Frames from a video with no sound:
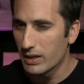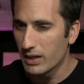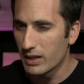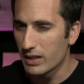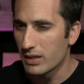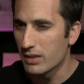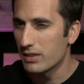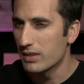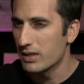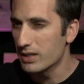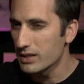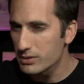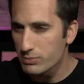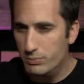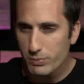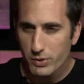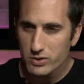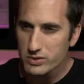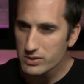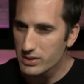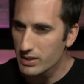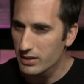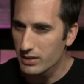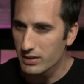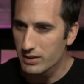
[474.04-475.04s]
in this
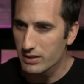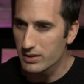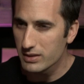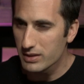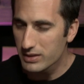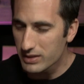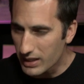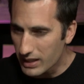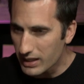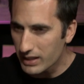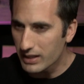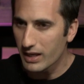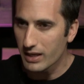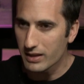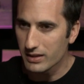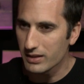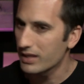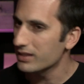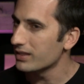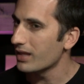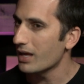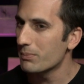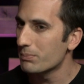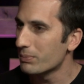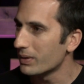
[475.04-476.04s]
person thinking
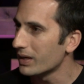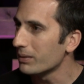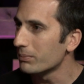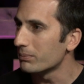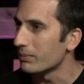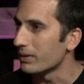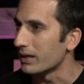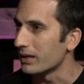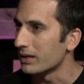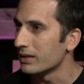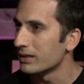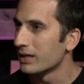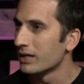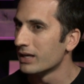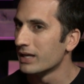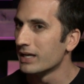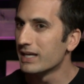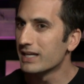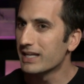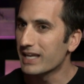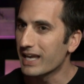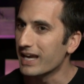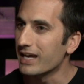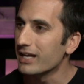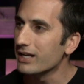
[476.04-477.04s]
that they beat me?
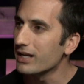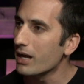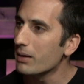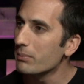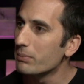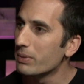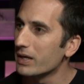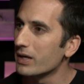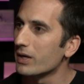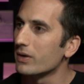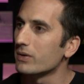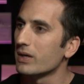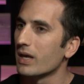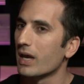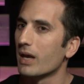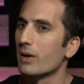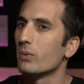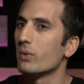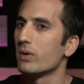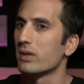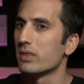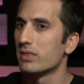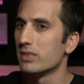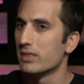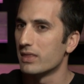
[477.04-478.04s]
Can I be okay
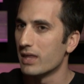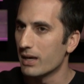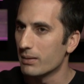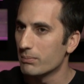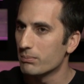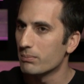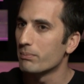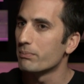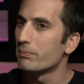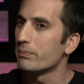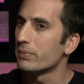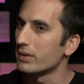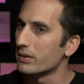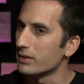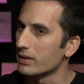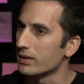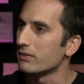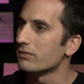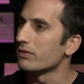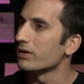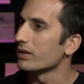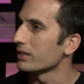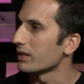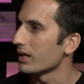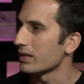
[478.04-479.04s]
with them
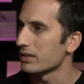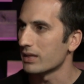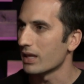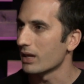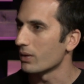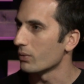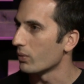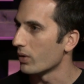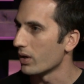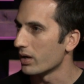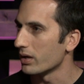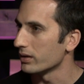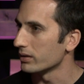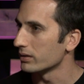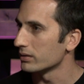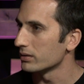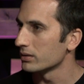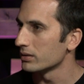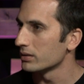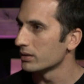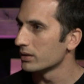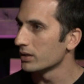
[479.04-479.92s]
believing that they won,